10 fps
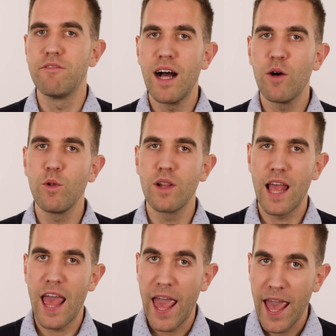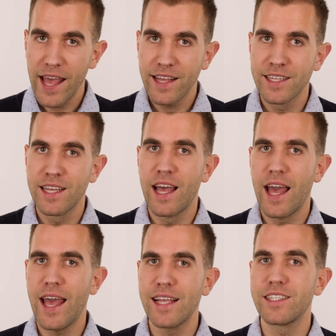vowel E
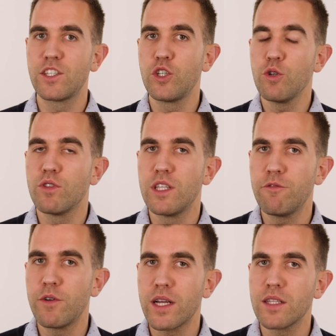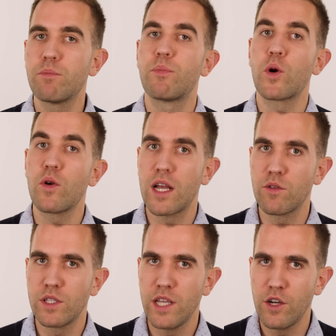has two different
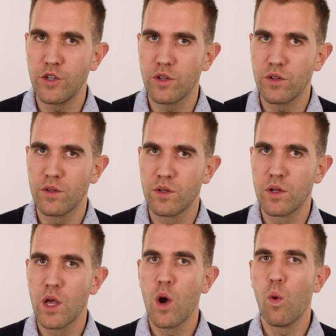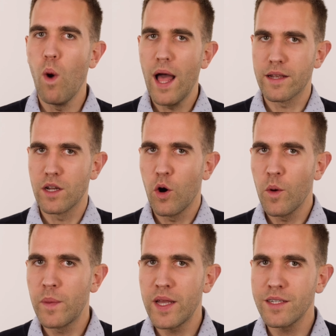pronunciations, one
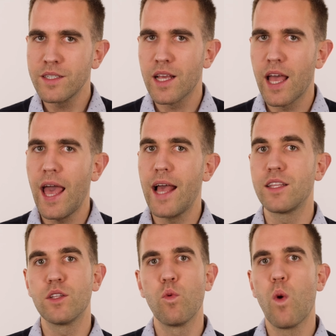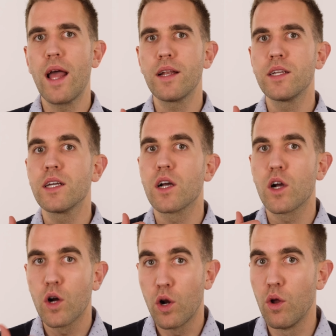open and one
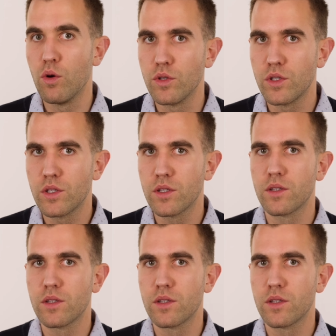closed.